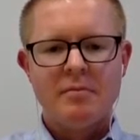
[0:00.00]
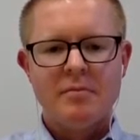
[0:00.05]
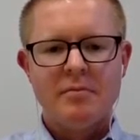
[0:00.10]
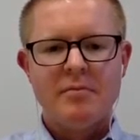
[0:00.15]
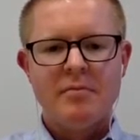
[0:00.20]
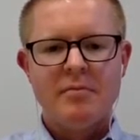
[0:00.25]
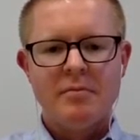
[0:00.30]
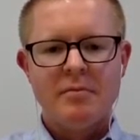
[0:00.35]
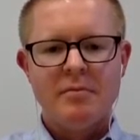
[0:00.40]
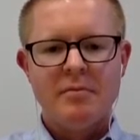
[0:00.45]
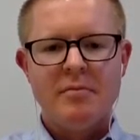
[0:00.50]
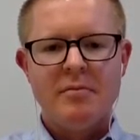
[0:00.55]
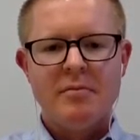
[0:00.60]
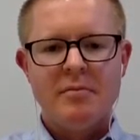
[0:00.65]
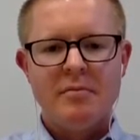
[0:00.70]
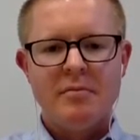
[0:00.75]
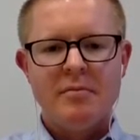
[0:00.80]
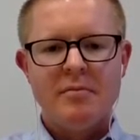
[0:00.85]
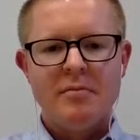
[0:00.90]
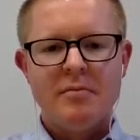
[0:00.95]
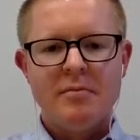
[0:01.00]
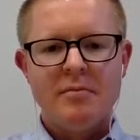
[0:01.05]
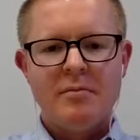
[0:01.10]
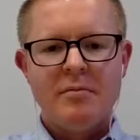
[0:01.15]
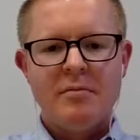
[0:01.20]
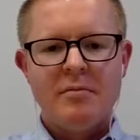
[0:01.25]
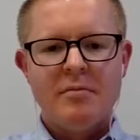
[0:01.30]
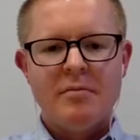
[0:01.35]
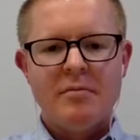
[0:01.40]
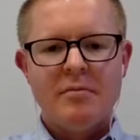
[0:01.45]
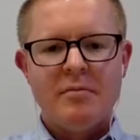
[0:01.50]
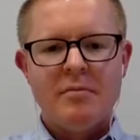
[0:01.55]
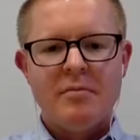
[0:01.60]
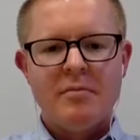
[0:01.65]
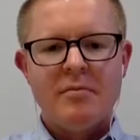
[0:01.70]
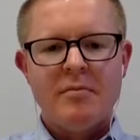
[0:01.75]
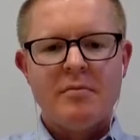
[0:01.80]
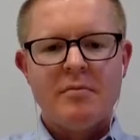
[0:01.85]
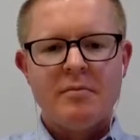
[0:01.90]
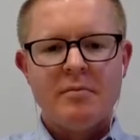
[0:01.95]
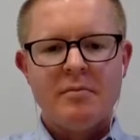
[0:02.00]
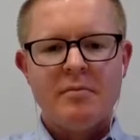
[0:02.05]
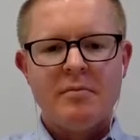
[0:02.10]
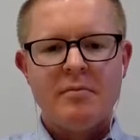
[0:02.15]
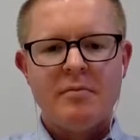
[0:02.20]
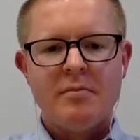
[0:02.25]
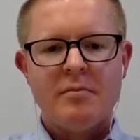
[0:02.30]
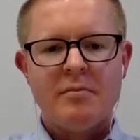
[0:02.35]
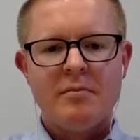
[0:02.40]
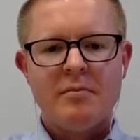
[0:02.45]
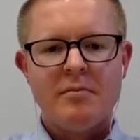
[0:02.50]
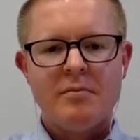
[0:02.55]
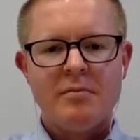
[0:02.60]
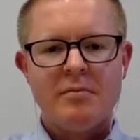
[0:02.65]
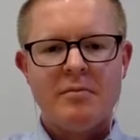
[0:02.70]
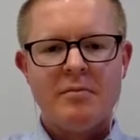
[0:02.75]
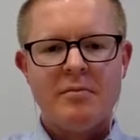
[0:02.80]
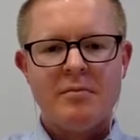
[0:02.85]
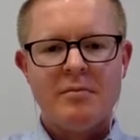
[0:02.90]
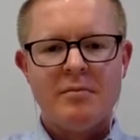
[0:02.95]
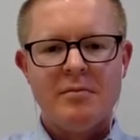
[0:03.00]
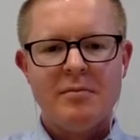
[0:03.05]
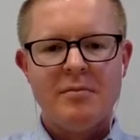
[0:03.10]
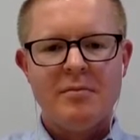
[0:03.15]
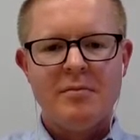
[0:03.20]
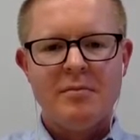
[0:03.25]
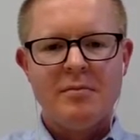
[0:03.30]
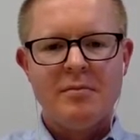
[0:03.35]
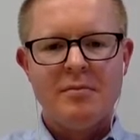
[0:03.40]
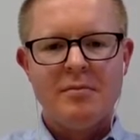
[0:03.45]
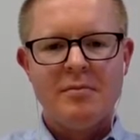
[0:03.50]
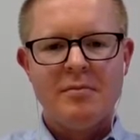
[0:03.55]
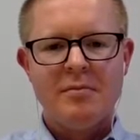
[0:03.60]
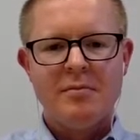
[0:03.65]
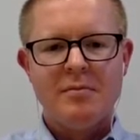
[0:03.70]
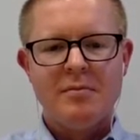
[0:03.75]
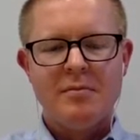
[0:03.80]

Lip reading: (not speaking)